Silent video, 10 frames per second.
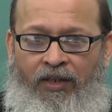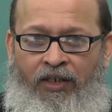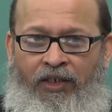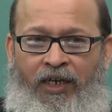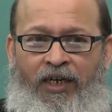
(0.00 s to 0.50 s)

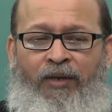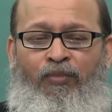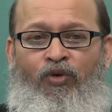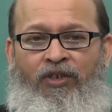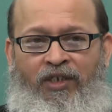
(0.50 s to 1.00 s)
the genetic
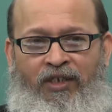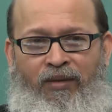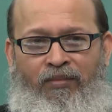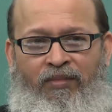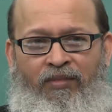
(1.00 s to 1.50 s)
pool is the
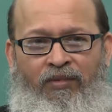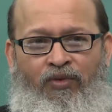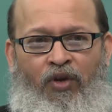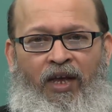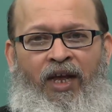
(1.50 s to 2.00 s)
same.
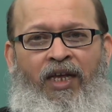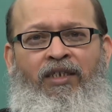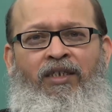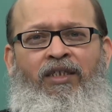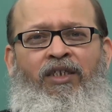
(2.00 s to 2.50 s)
So,
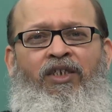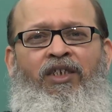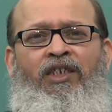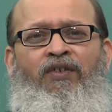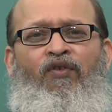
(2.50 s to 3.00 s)
as the
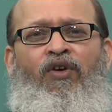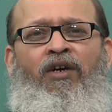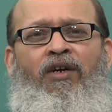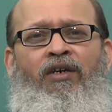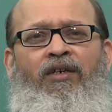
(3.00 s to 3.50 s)
genes for